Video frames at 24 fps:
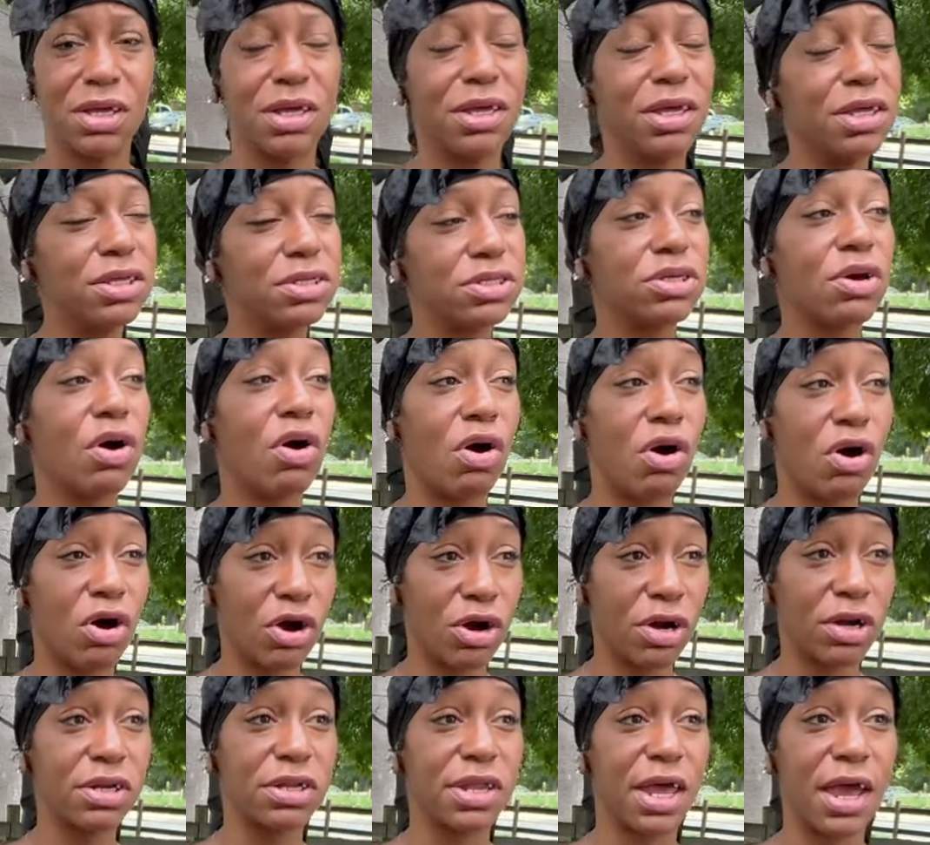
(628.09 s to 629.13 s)
it's
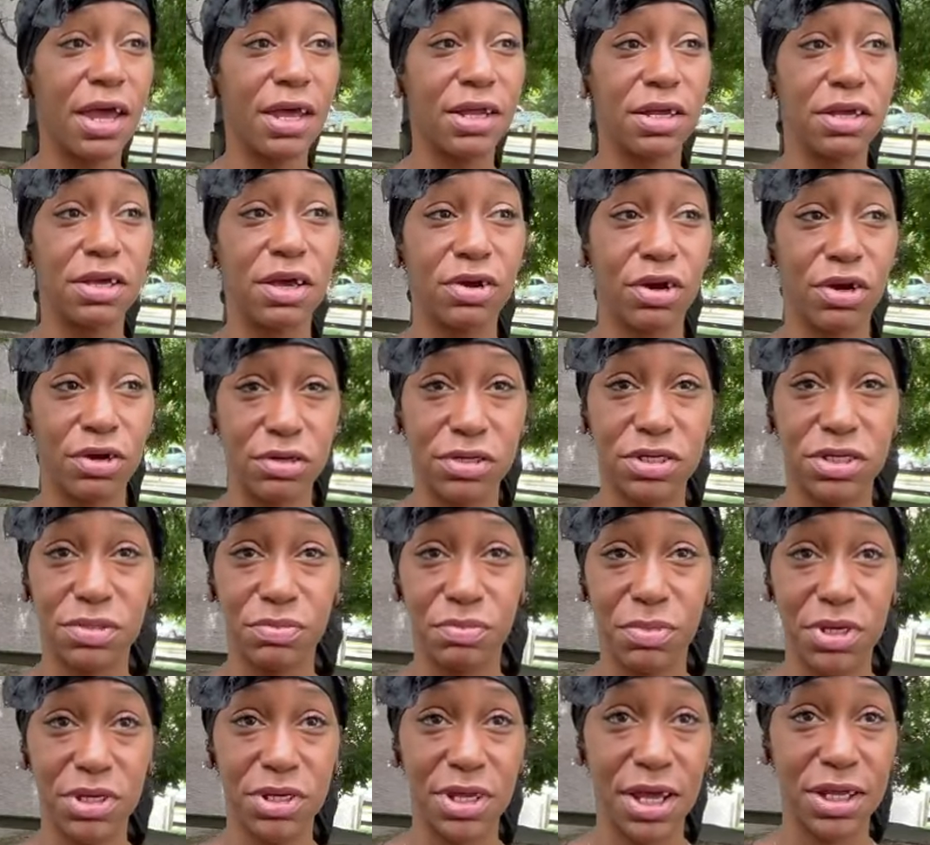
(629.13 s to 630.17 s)
hard. That hurts
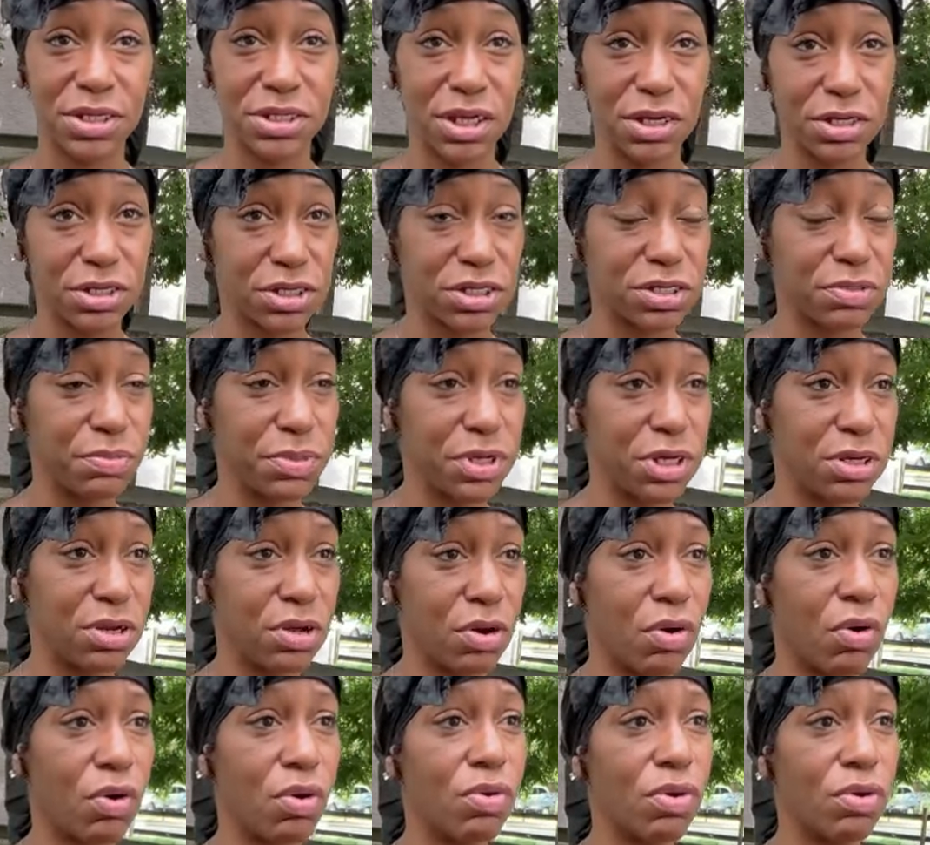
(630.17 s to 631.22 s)
me. That touches me in
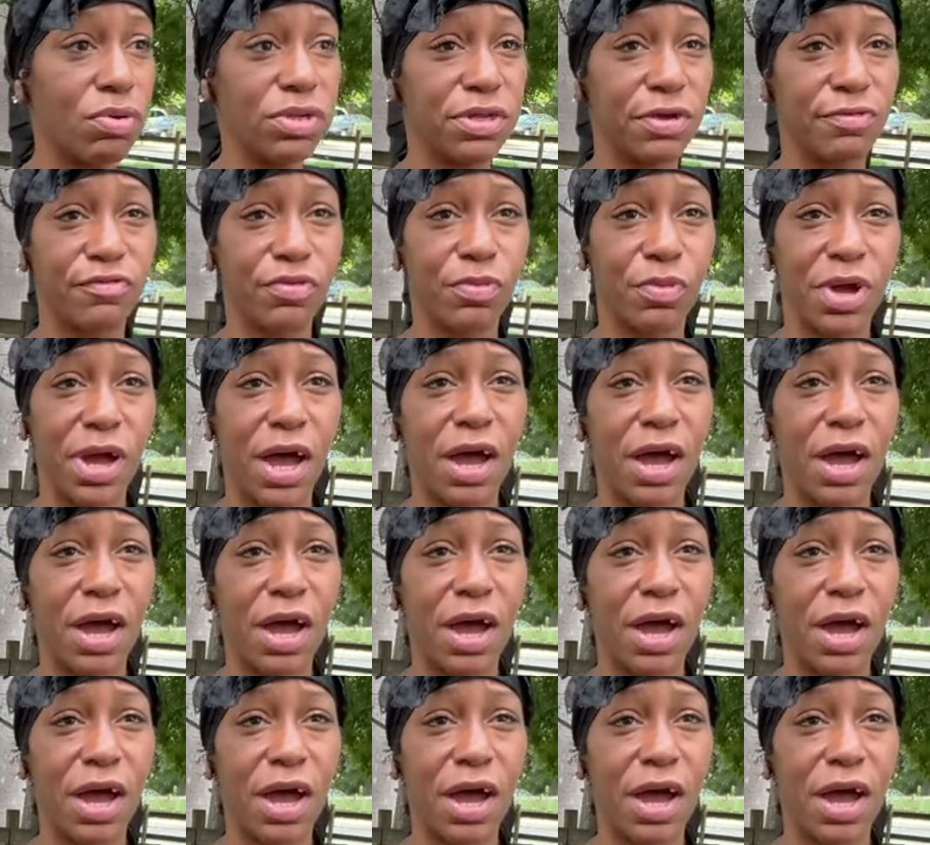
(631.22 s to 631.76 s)
a whole different way.